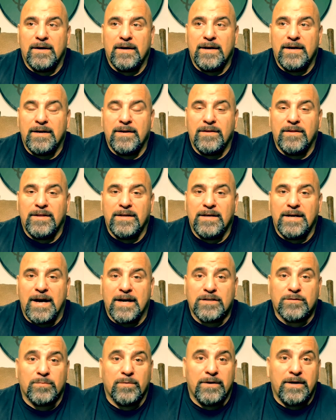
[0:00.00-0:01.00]
in the
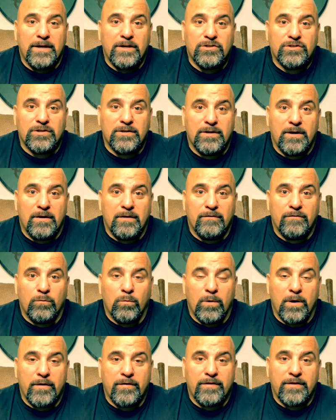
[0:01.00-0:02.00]
explanation of
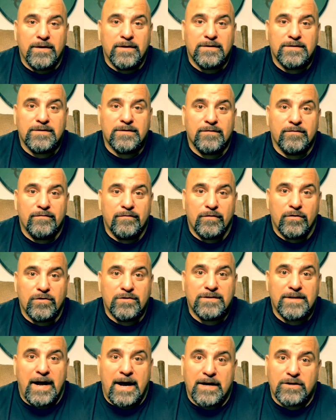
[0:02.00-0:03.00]
what this
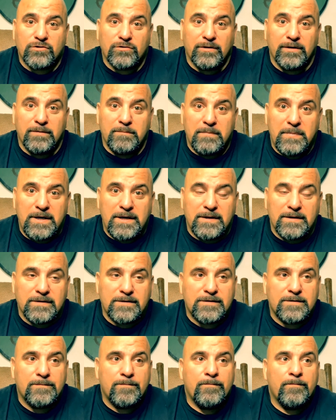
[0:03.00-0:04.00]
verse actually
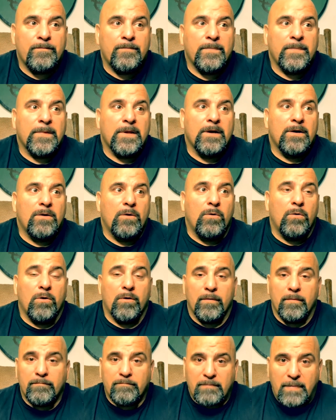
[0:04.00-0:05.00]
means,
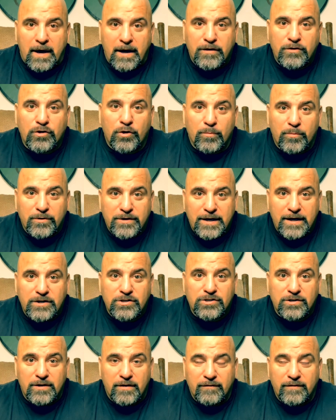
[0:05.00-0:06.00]
or my
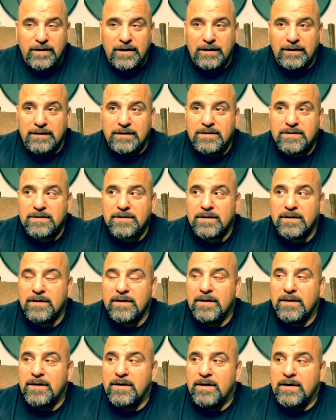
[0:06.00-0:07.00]
interpretation of it at least.
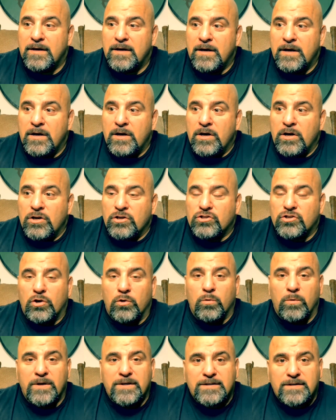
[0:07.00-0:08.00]
So
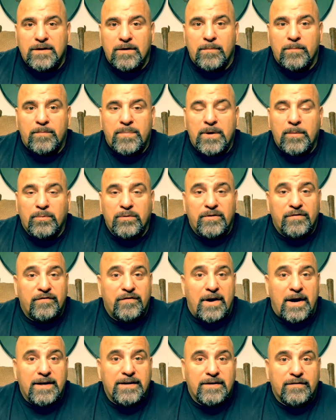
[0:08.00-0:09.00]
wisdom, people
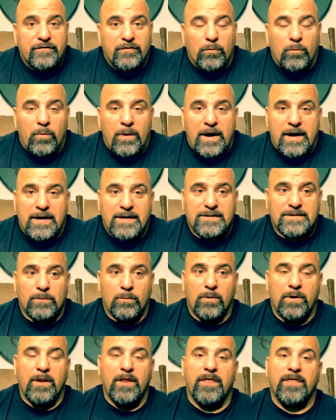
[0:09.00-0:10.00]
define different ways. And
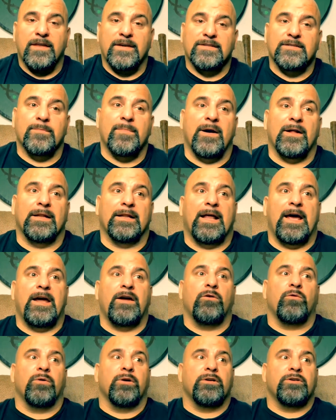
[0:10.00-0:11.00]
one of the things about
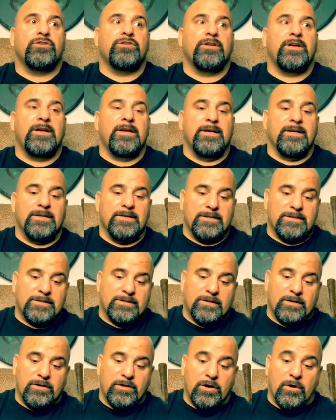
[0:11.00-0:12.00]
language
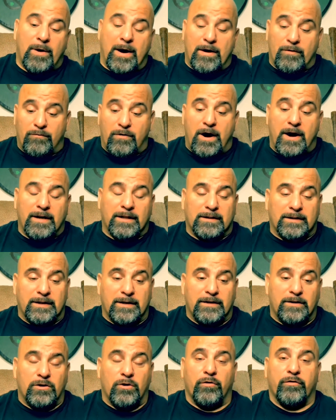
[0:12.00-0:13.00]
is,
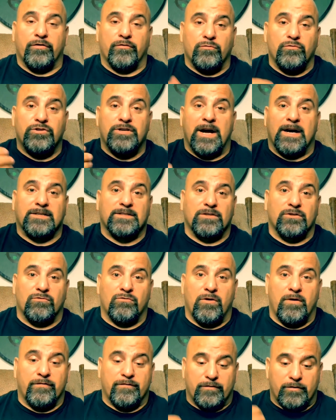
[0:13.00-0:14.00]
ironically, through Jackson
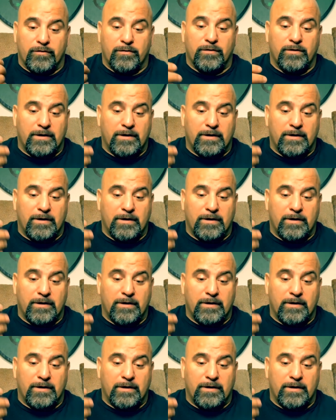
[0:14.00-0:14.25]
Crawford,